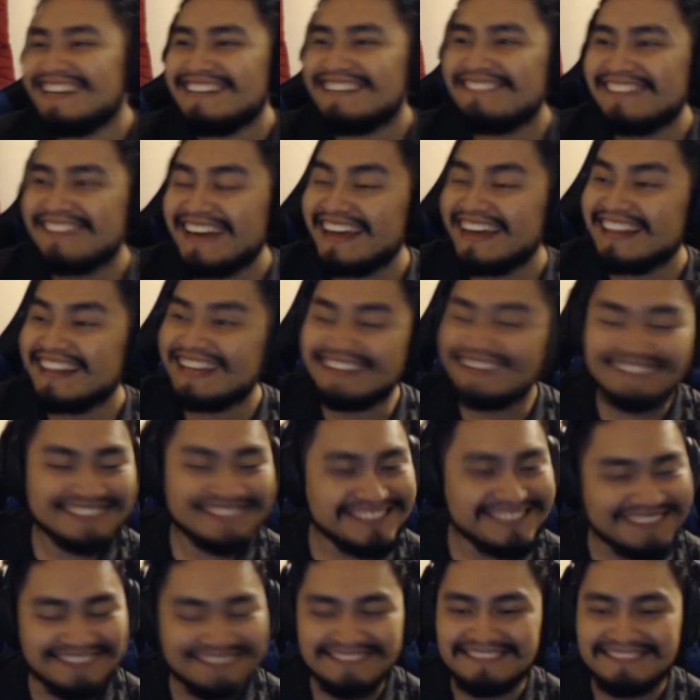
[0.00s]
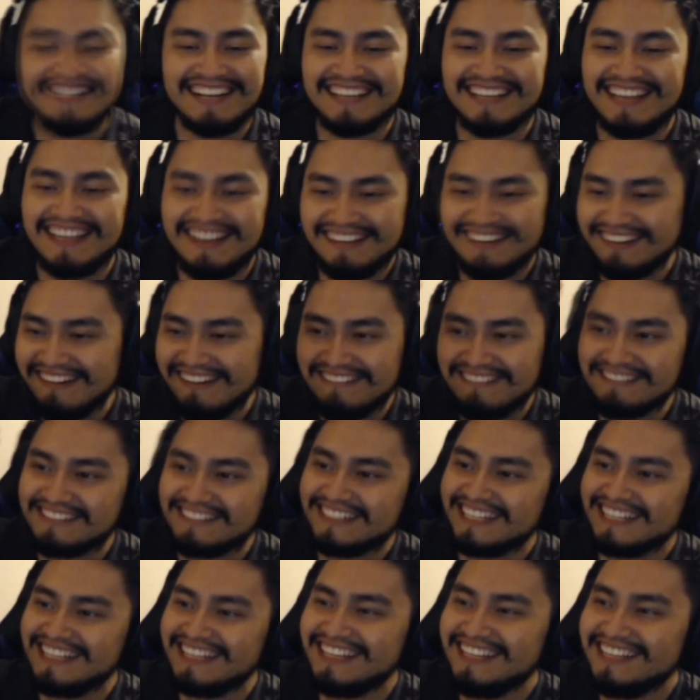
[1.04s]
Man, that was cool. I can't get over
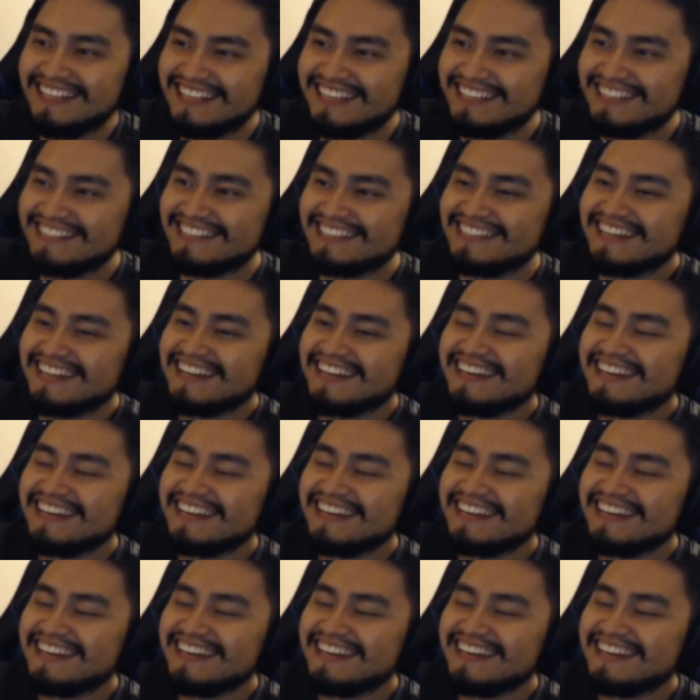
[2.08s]
it.